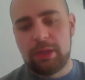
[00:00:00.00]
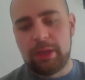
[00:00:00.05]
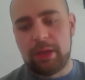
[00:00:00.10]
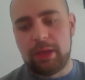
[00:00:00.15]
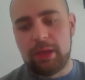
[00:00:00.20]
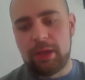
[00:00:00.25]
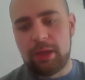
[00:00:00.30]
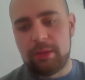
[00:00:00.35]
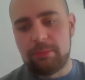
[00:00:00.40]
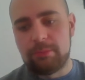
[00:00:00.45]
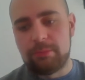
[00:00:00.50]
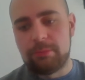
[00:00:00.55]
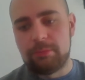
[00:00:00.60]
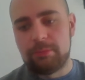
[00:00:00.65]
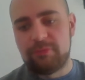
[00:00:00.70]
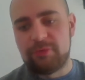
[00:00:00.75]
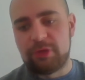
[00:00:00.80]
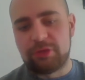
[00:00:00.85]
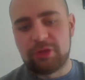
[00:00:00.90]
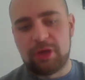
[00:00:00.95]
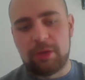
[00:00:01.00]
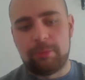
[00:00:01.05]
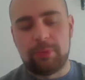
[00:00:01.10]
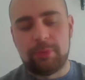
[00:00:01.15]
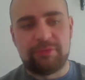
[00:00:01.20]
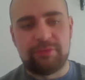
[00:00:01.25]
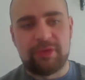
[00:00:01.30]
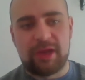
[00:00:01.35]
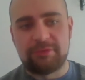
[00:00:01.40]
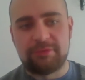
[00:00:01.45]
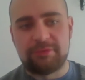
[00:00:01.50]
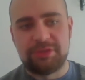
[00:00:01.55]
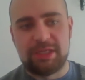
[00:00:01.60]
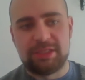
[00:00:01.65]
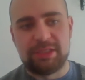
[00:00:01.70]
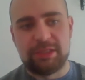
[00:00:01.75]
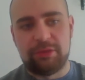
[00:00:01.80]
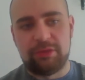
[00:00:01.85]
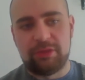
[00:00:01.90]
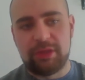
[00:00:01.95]
Um, for example, if you have
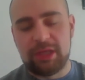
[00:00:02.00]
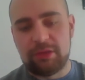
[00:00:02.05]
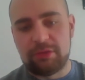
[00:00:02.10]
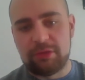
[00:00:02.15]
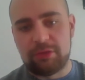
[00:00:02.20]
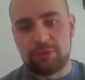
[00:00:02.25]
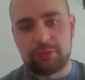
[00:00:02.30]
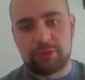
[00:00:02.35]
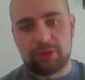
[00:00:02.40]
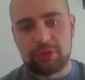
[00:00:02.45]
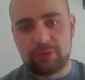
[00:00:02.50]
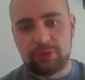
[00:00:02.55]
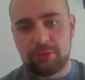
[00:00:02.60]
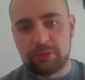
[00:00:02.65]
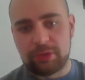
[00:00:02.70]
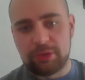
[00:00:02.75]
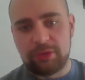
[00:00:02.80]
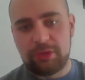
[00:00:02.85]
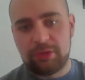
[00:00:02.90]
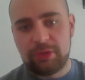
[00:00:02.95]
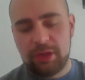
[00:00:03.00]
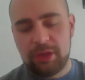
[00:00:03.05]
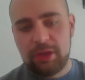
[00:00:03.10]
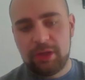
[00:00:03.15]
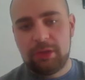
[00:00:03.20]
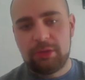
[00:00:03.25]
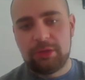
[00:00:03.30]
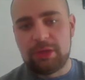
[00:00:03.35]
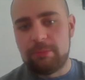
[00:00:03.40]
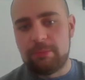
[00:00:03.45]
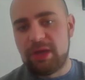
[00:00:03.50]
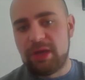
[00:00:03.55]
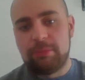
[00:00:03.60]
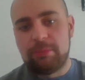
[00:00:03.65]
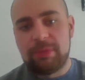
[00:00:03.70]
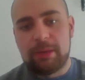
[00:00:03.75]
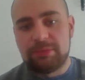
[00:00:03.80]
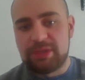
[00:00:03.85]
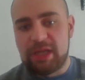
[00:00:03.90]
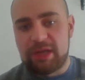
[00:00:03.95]
genetic diseases or disorders, you may not
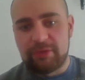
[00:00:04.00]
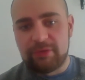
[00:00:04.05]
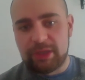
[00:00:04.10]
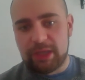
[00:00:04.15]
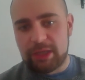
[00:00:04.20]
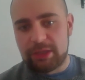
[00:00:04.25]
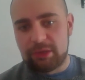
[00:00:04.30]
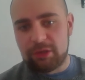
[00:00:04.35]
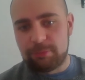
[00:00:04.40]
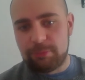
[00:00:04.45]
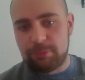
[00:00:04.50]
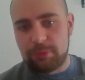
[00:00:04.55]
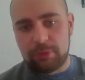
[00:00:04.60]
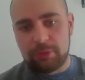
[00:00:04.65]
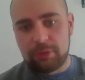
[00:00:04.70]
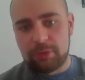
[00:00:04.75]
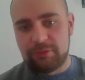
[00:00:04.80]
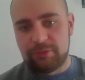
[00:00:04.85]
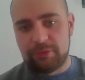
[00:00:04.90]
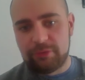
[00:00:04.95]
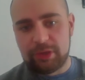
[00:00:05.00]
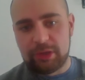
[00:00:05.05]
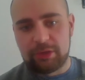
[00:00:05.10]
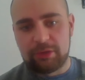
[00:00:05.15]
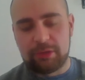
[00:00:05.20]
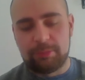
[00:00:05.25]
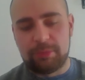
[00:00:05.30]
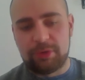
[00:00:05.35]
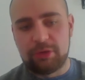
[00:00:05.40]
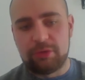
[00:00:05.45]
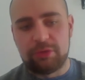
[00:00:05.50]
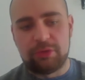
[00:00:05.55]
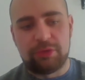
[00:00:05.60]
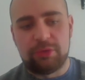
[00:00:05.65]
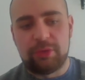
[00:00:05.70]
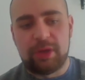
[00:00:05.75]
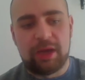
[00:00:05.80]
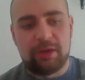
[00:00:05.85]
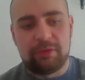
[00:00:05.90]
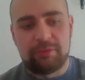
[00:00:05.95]
be able to ever get into sport for, because
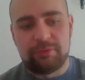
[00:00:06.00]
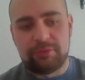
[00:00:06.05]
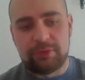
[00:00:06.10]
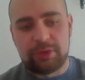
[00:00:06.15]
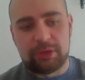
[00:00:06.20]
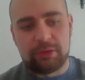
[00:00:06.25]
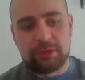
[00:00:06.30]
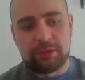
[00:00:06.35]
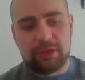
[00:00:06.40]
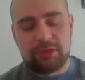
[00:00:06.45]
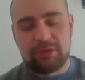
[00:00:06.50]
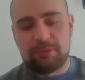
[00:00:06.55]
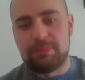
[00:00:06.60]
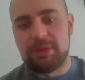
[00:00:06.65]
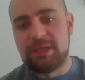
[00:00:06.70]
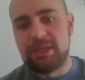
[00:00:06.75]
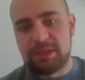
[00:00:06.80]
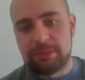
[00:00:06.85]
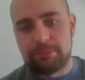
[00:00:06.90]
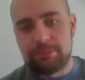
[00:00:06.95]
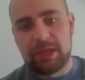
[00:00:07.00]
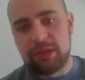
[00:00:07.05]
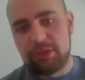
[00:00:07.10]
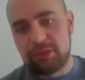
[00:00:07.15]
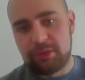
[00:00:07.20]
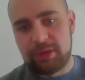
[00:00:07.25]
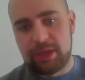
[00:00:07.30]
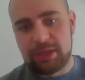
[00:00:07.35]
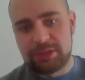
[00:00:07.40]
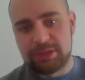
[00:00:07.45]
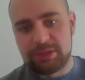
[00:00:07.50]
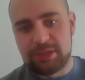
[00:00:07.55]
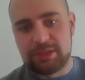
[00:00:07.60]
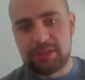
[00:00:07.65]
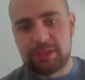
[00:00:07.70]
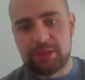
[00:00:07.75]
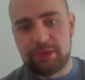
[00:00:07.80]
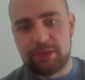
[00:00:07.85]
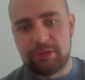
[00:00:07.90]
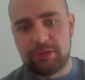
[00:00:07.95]
you have you know disability based on that
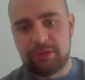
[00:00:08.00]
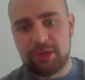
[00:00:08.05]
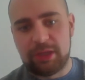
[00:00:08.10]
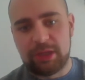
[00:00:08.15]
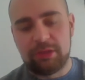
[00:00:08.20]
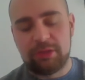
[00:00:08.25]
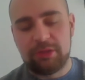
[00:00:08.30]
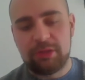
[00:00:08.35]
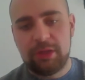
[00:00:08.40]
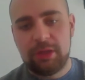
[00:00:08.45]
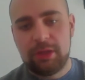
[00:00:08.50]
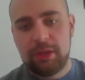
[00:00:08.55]
genetic disease.